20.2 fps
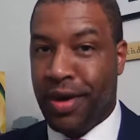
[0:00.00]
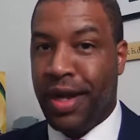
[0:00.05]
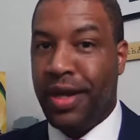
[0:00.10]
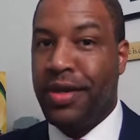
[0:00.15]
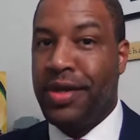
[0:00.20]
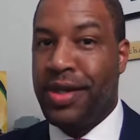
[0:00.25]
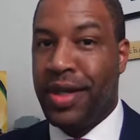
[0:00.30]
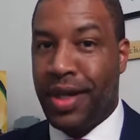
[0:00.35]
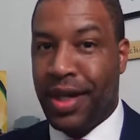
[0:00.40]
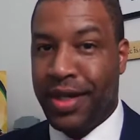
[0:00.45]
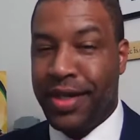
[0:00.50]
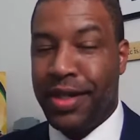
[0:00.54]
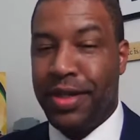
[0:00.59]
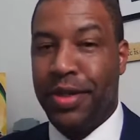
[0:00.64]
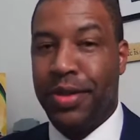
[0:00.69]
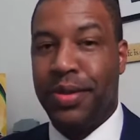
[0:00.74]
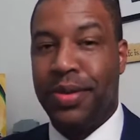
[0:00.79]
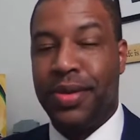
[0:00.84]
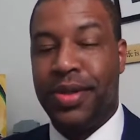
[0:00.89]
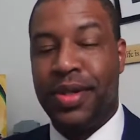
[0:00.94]
values and
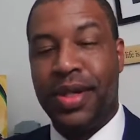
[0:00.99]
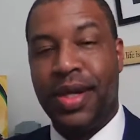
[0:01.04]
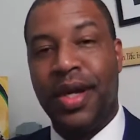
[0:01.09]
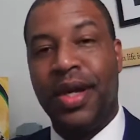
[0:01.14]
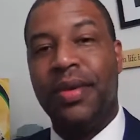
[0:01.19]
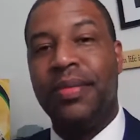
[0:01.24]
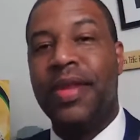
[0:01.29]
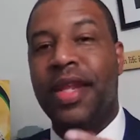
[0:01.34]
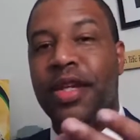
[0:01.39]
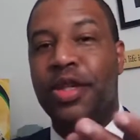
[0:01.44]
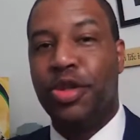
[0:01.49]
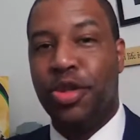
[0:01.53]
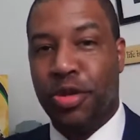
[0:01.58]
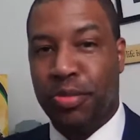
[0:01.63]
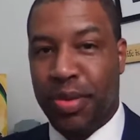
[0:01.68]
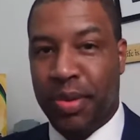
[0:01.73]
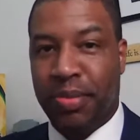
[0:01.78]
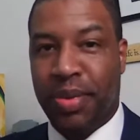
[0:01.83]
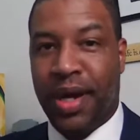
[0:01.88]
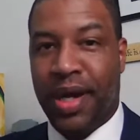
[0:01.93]
attitudes
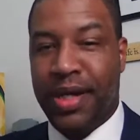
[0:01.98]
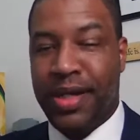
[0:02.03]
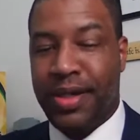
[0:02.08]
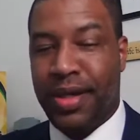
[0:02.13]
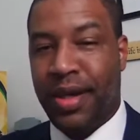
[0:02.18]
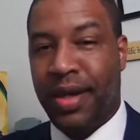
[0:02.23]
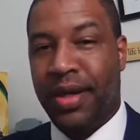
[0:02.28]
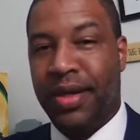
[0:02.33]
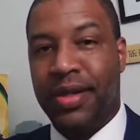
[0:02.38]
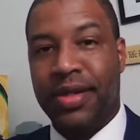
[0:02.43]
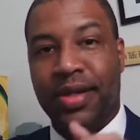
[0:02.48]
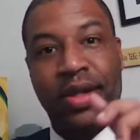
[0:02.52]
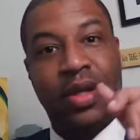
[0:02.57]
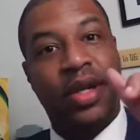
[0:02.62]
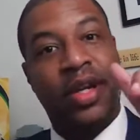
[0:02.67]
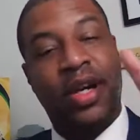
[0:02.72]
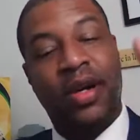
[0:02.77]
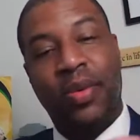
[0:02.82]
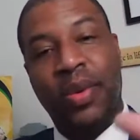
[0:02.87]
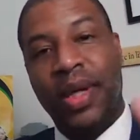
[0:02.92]
should be passed on? So
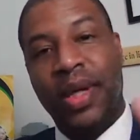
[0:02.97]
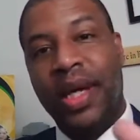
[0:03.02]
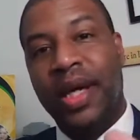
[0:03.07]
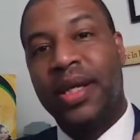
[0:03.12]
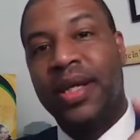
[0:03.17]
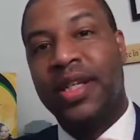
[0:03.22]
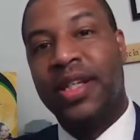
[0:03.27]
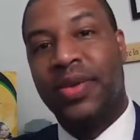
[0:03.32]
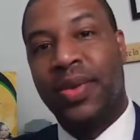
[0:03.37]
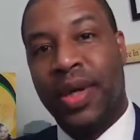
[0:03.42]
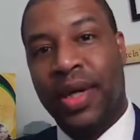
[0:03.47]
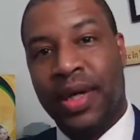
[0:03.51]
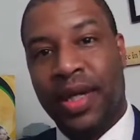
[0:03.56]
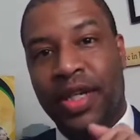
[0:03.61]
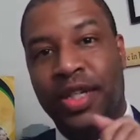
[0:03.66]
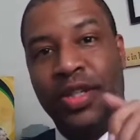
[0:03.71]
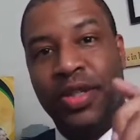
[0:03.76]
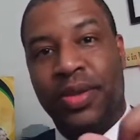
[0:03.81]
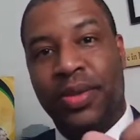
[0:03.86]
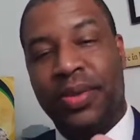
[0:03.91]
there we get into an
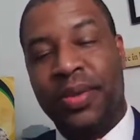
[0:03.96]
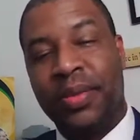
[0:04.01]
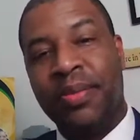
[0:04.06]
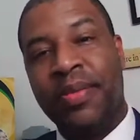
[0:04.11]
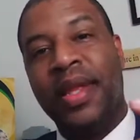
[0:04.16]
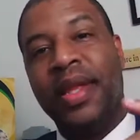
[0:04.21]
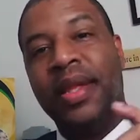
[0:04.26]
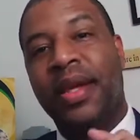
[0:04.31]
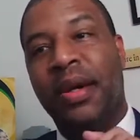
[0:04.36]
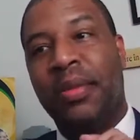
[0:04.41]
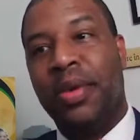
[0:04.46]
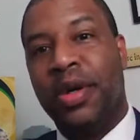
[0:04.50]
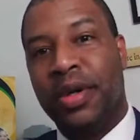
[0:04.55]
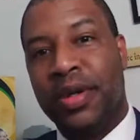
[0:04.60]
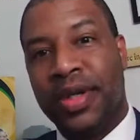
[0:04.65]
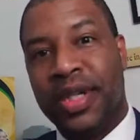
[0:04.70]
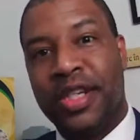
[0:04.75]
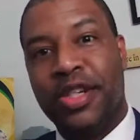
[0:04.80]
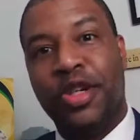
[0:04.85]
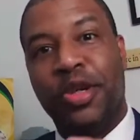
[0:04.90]
issue
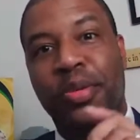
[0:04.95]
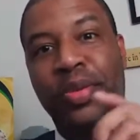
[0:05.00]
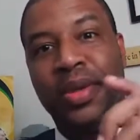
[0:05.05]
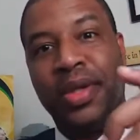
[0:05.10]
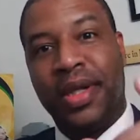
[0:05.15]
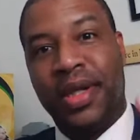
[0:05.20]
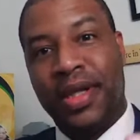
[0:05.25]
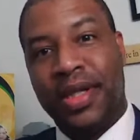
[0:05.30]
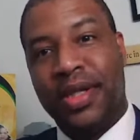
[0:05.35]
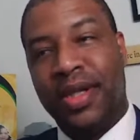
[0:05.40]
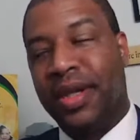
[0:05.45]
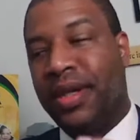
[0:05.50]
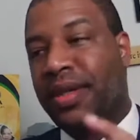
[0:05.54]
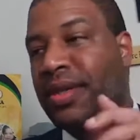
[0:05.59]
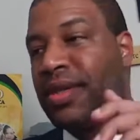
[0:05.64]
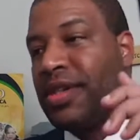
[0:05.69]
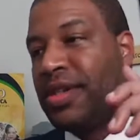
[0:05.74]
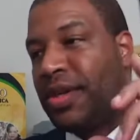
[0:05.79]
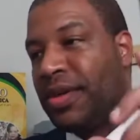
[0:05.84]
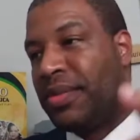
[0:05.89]
about discrimination.
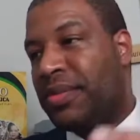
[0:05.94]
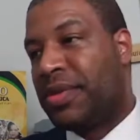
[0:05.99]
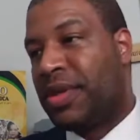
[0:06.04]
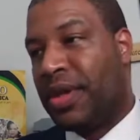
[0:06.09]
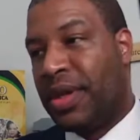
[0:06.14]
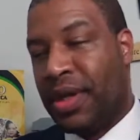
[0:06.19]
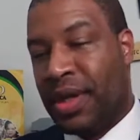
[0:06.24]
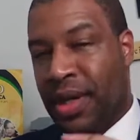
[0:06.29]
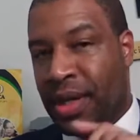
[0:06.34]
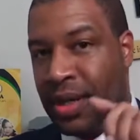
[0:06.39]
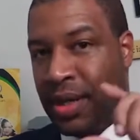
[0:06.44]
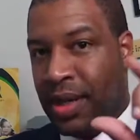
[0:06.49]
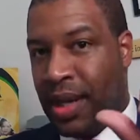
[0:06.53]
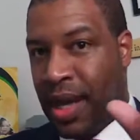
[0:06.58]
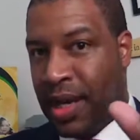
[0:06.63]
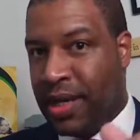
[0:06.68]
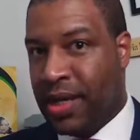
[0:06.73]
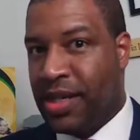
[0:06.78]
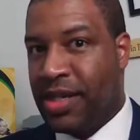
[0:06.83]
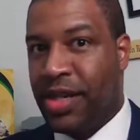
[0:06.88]

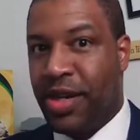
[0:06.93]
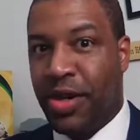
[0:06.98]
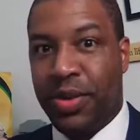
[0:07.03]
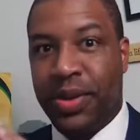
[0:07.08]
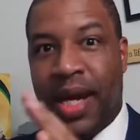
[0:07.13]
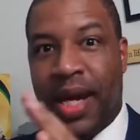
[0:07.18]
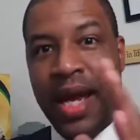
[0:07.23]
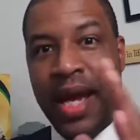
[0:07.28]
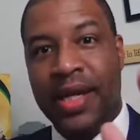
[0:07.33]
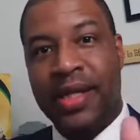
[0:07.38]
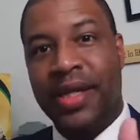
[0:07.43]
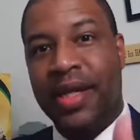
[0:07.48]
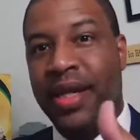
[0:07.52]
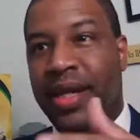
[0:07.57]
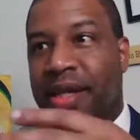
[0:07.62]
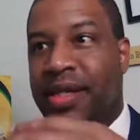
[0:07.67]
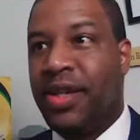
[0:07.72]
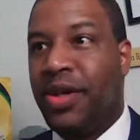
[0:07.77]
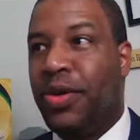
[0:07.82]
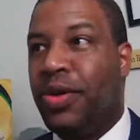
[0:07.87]
That is now diced, and
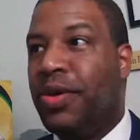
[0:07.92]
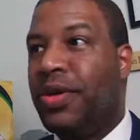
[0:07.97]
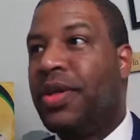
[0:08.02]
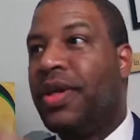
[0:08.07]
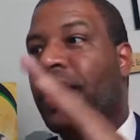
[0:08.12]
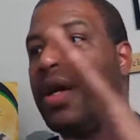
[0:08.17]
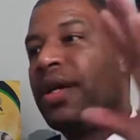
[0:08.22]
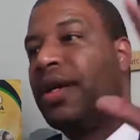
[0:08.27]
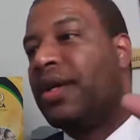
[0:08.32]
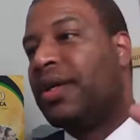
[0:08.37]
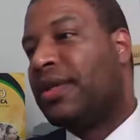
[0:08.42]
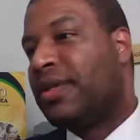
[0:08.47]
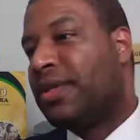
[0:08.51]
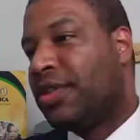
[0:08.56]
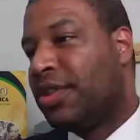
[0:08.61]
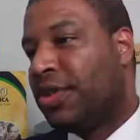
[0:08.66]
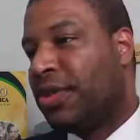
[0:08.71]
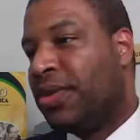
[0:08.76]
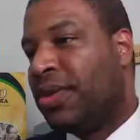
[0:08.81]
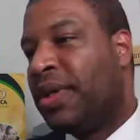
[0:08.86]
that's a whole nother
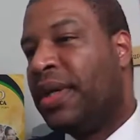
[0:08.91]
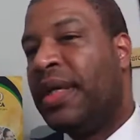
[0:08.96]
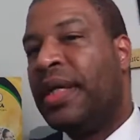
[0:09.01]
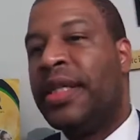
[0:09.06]
show.